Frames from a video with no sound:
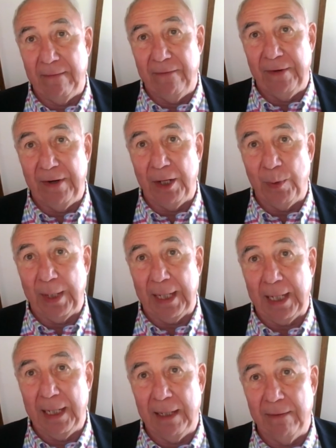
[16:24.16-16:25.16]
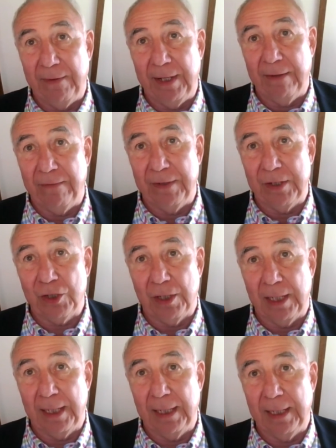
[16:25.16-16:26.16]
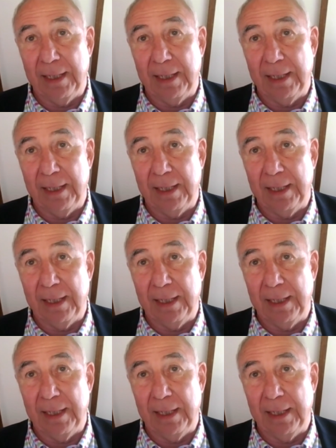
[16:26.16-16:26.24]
very quickly and very efficiently.